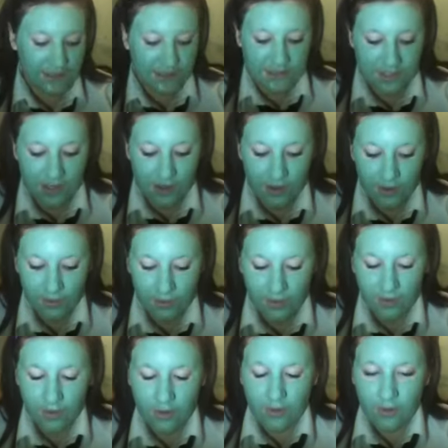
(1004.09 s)
So
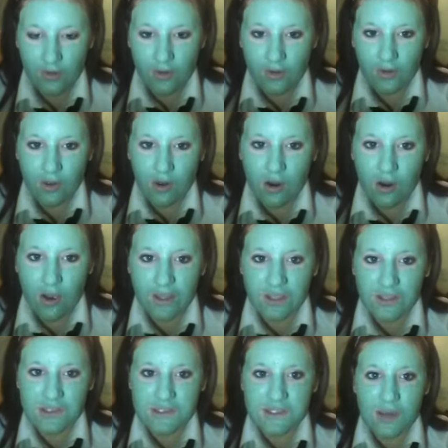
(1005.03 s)
I
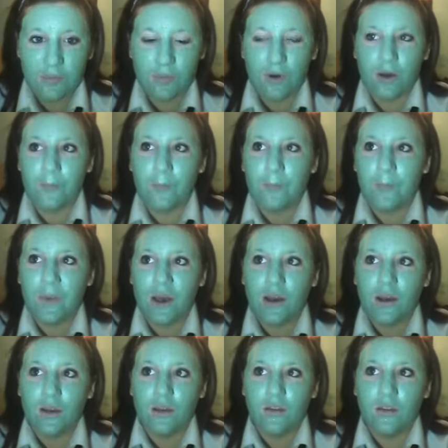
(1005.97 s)
used that one,
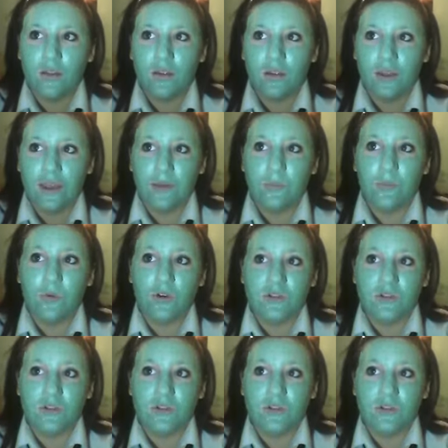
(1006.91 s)
but it